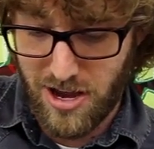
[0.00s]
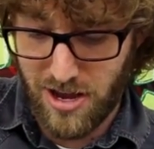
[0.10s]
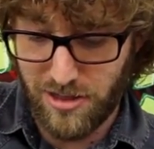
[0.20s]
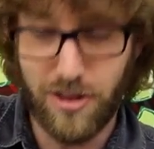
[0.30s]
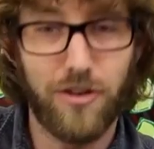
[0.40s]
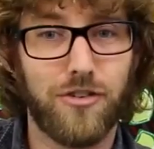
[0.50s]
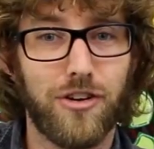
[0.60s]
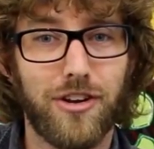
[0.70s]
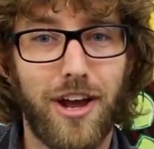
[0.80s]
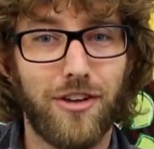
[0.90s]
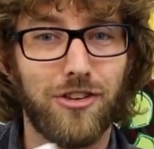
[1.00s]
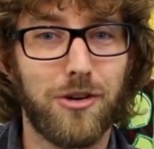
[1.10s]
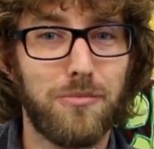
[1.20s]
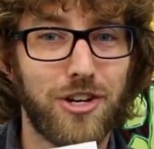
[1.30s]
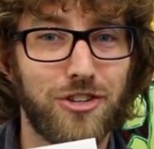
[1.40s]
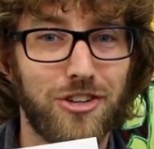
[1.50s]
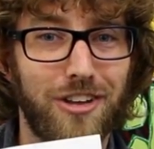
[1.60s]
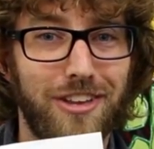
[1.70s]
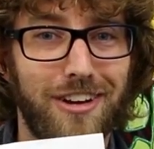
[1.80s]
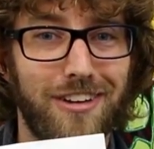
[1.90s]
And then there's a nice little picture
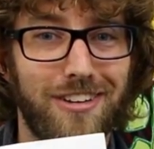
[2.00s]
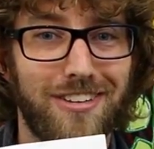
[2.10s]
on there.